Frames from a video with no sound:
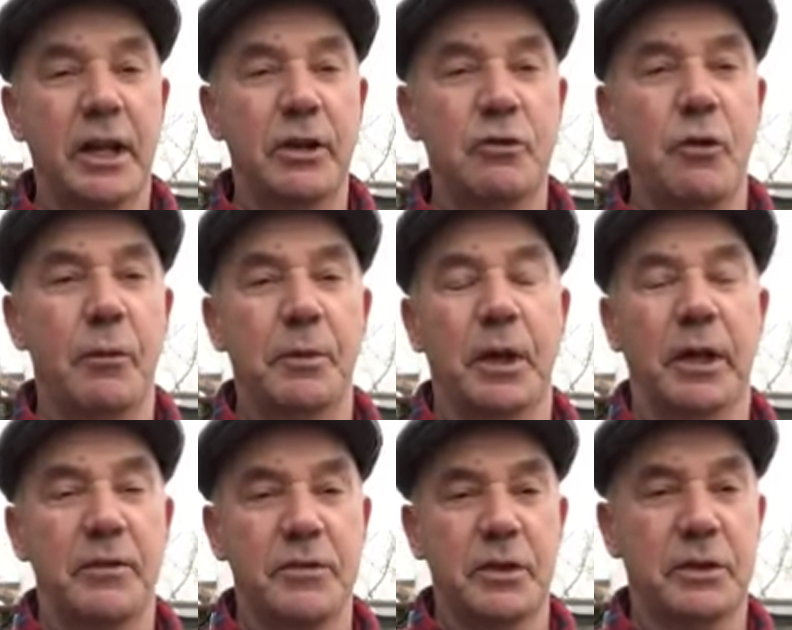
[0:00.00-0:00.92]
drip, and it
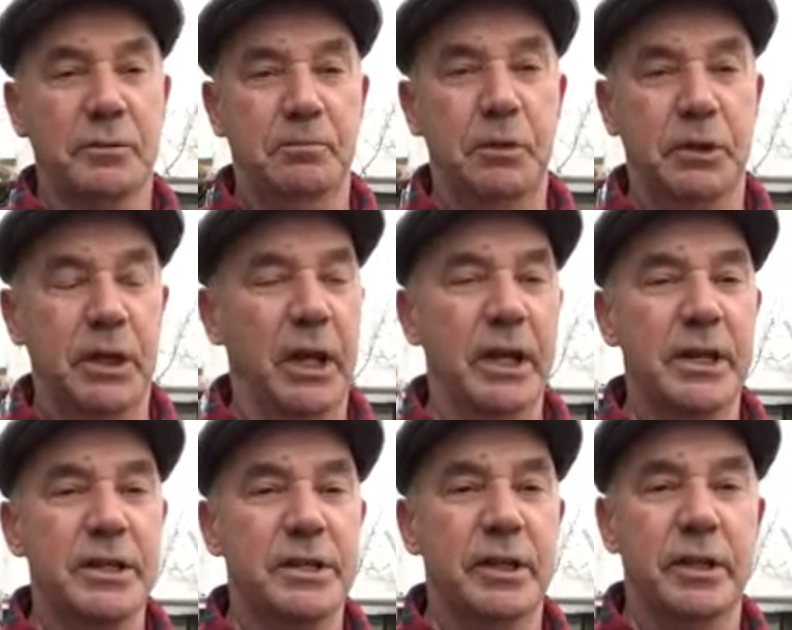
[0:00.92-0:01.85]
gives the
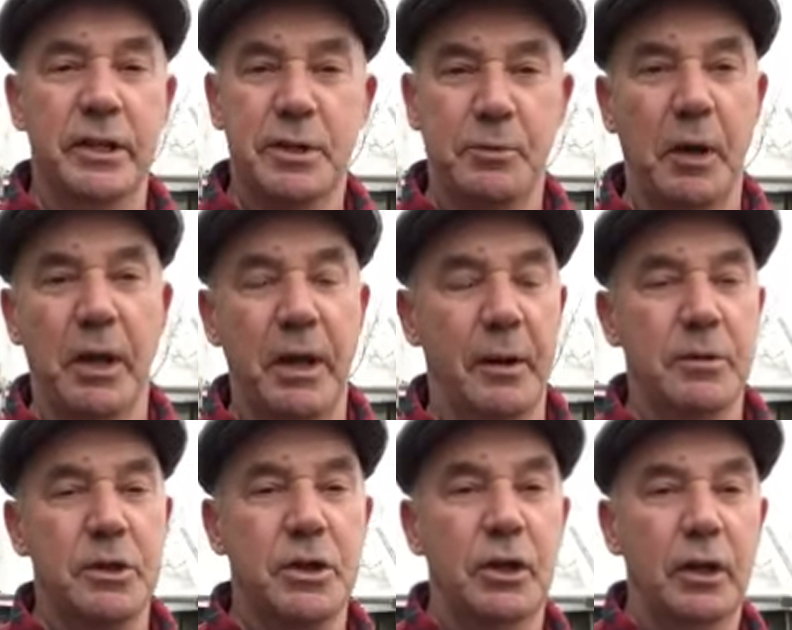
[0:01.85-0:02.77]
potatoes and the spring
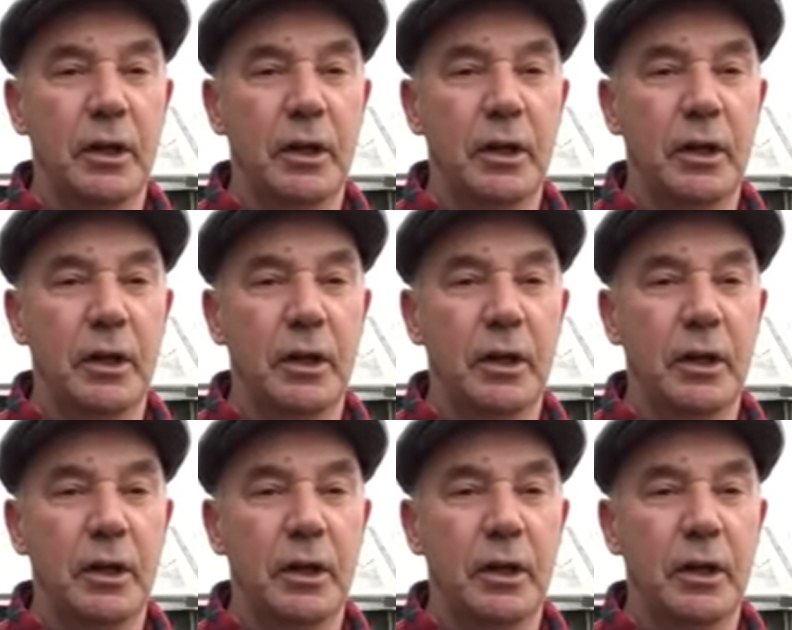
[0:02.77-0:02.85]
cabbage